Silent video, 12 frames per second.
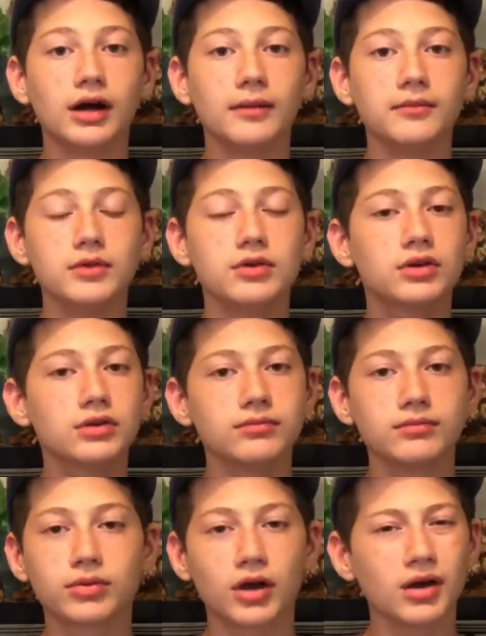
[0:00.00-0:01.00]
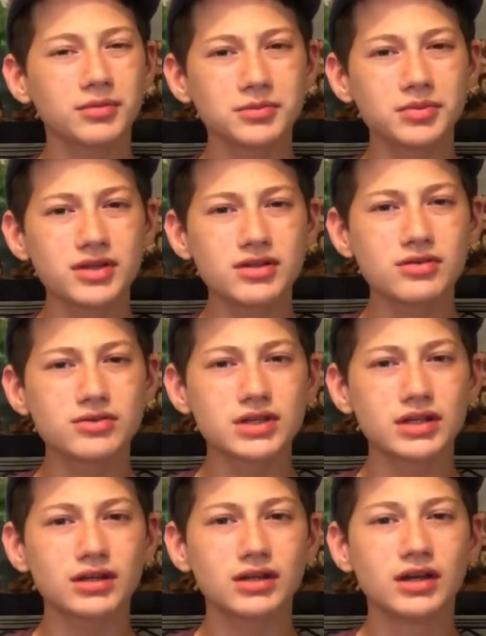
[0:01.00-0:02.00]
You can probably use
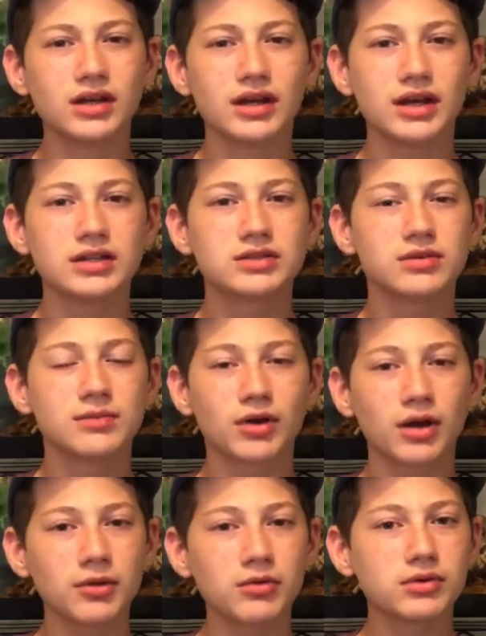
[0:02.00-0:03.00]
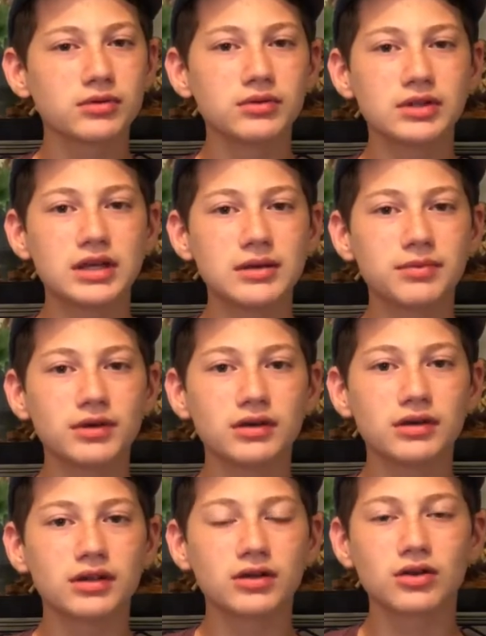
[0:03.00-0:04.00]
it. It probably would keep the
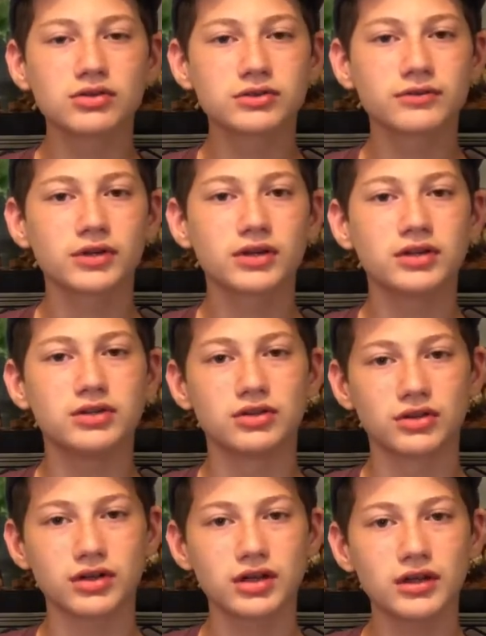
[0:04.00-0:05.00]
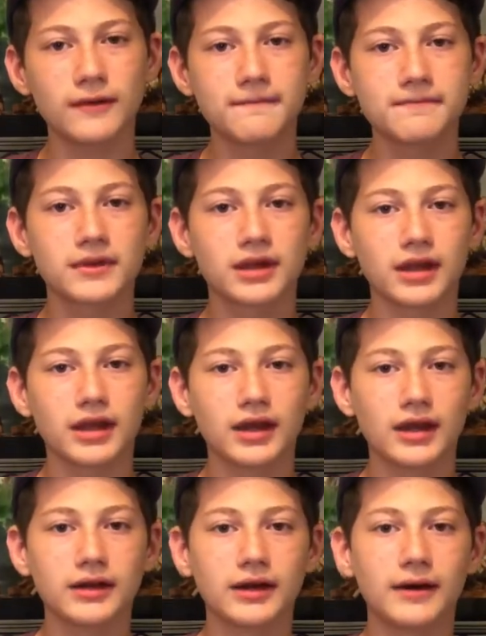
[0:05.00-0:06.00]
enclosure very dirty,
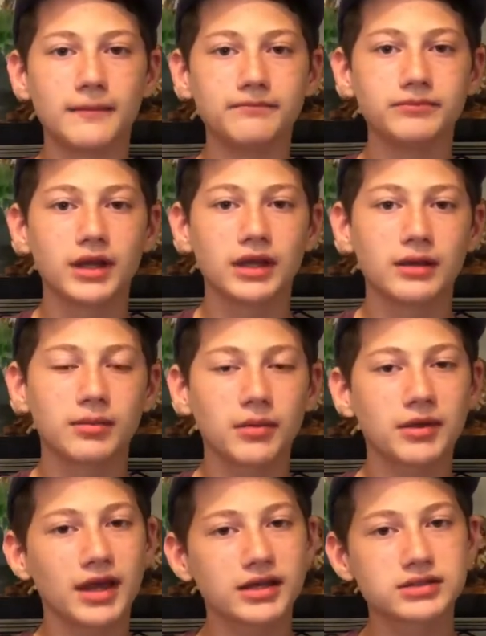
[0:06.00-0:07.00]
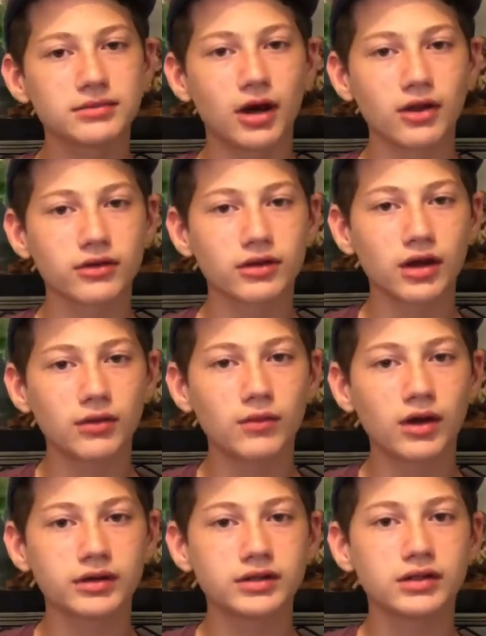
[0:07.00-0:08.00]
and it probably has some other
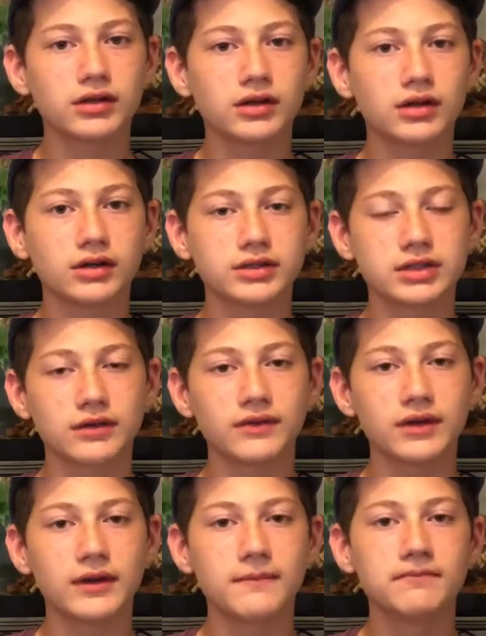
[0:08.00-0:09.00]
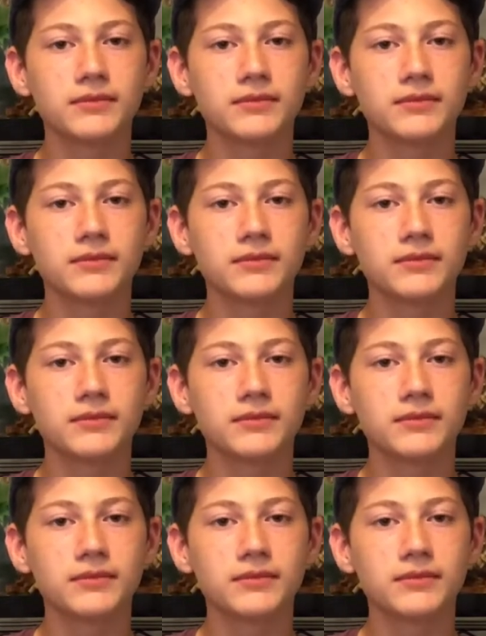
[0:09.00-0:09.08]
unwanted stuff in it.